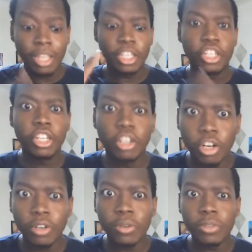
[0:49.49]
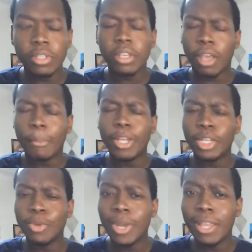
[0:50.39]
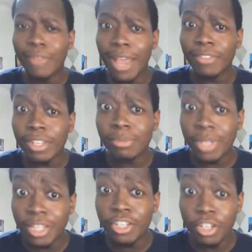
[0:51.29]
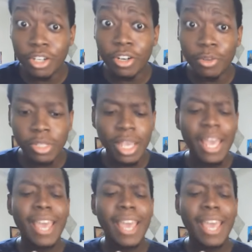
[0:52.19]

The Cheetah Girls. I mean, do I even have to explain the Cheetah Girls?